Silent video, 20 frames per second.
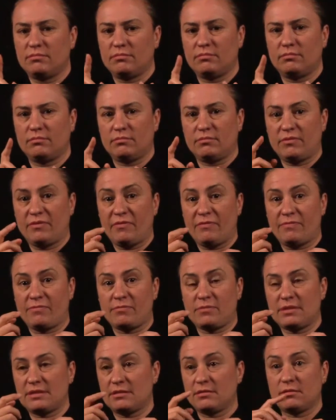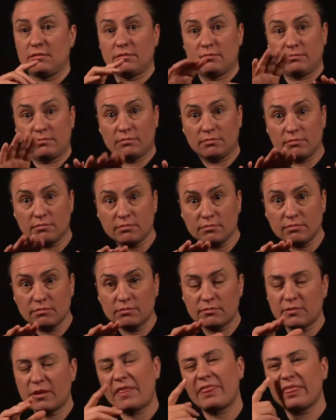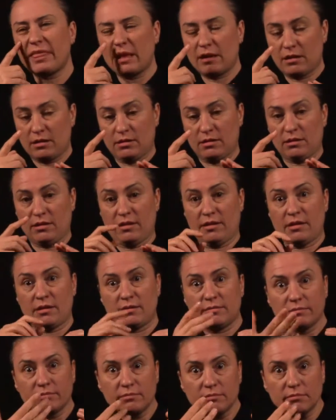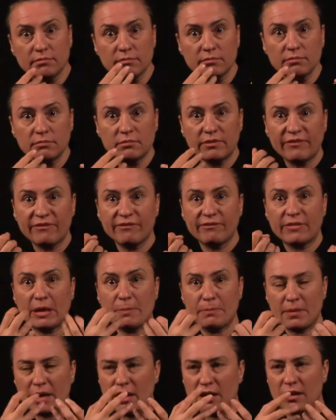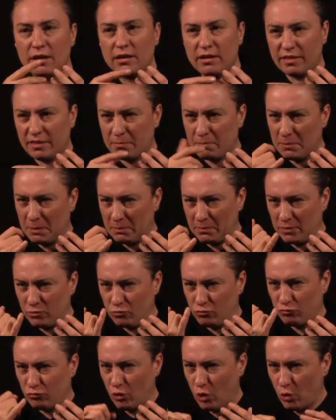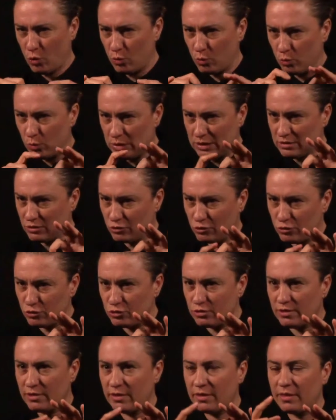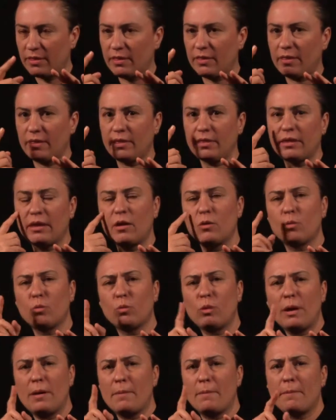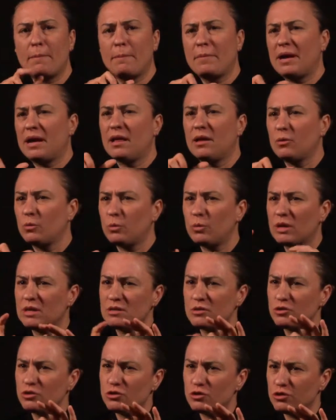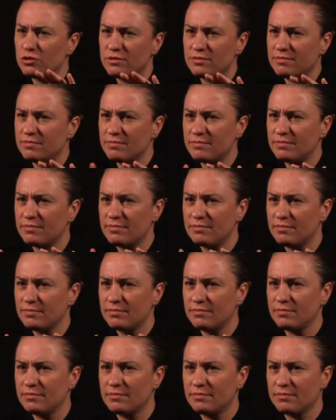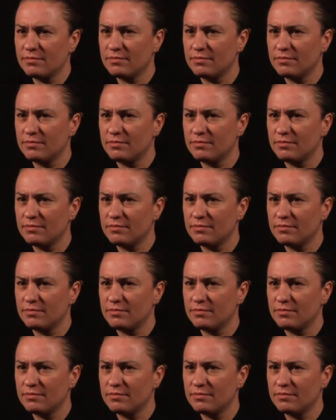What should interpreters ask a deaf person? Perhaps asking directly for feedback might be the wrong question. What's a better way to phrase what you're wanting to